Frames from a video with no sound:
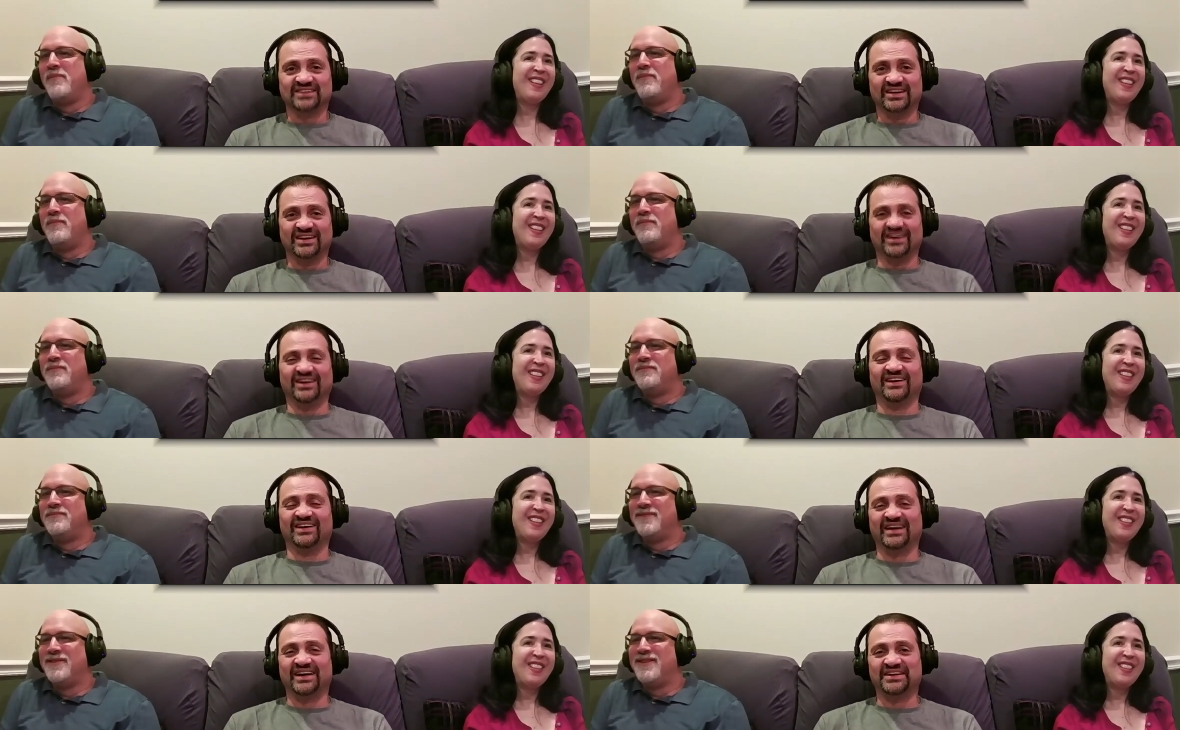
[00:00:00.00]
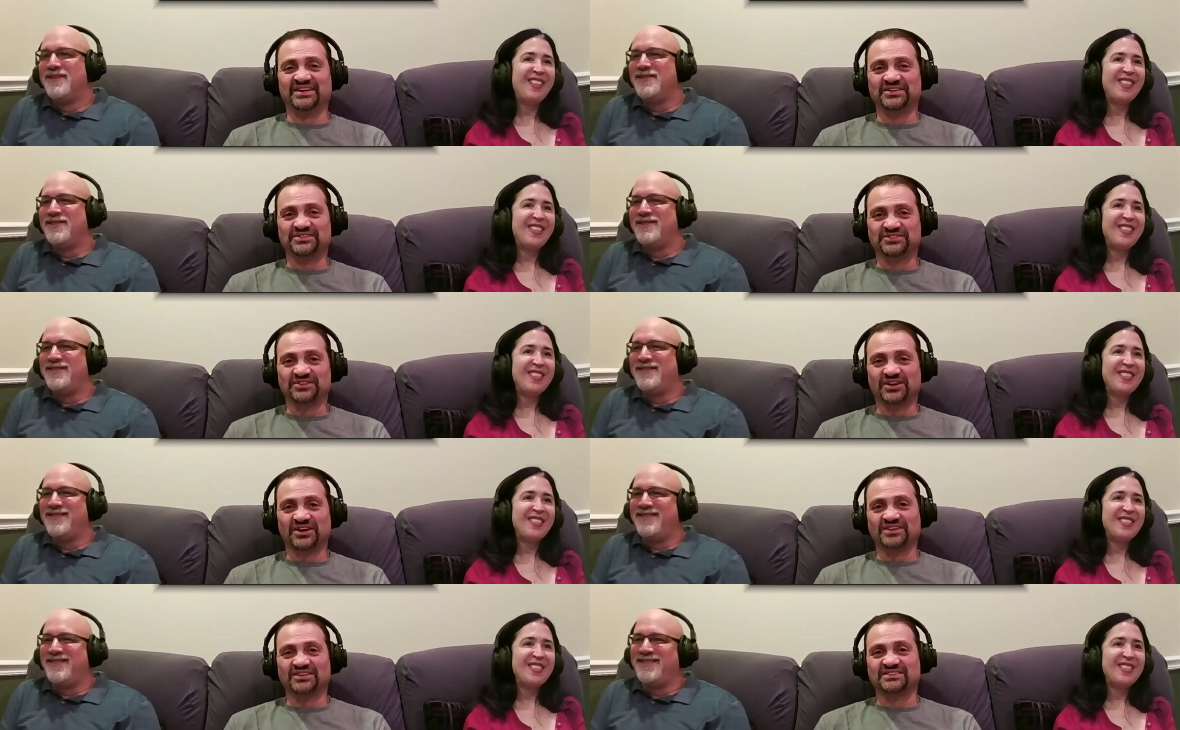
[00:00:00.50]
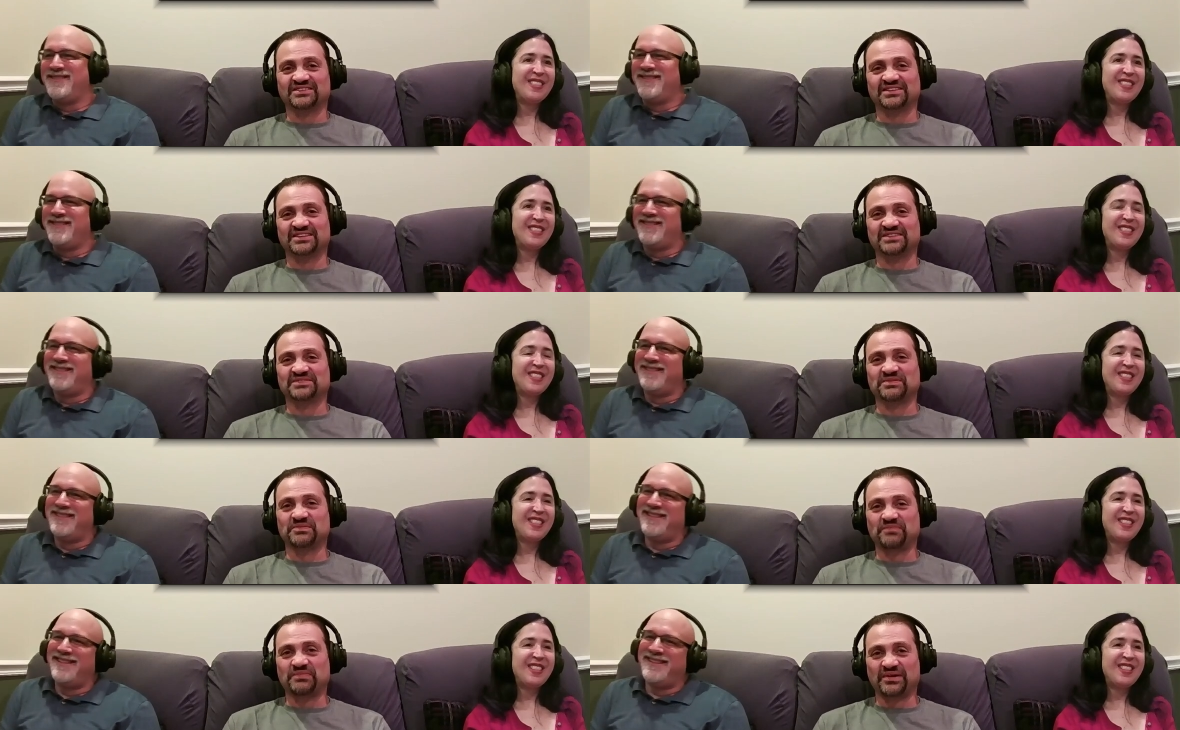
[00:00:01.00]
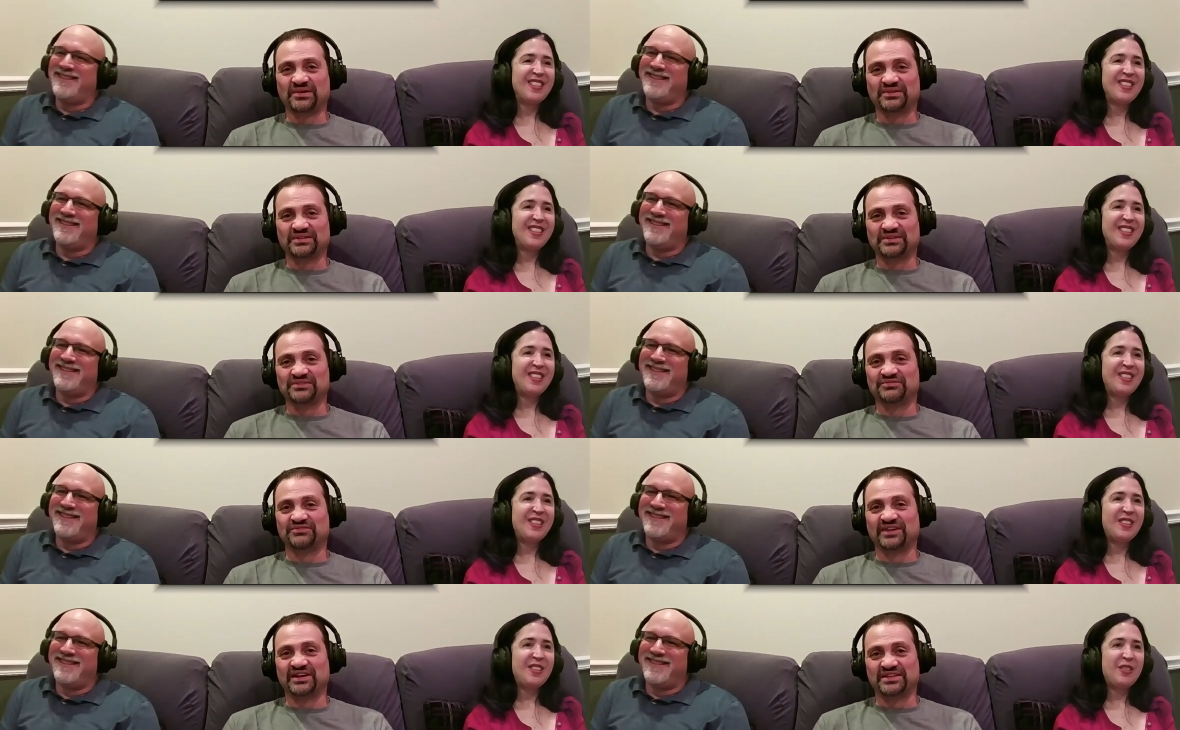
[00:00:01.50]
Speaker 1: I know dogs apparently
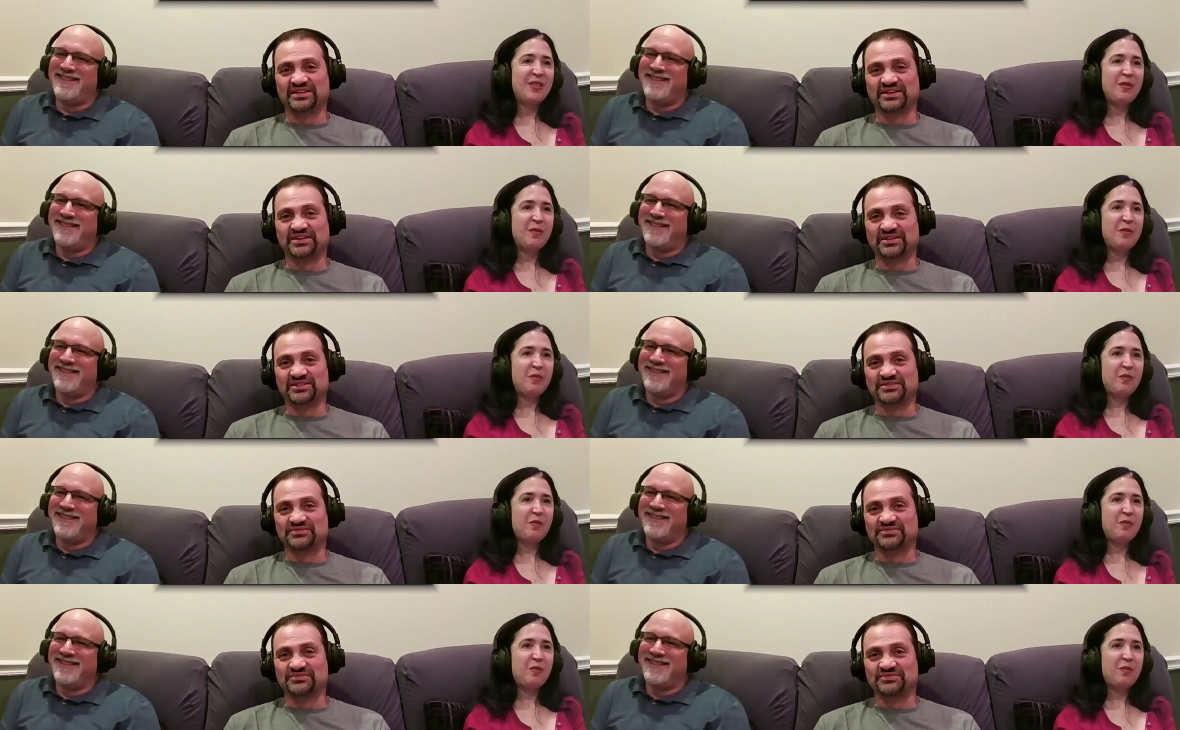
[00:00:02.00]
finding all the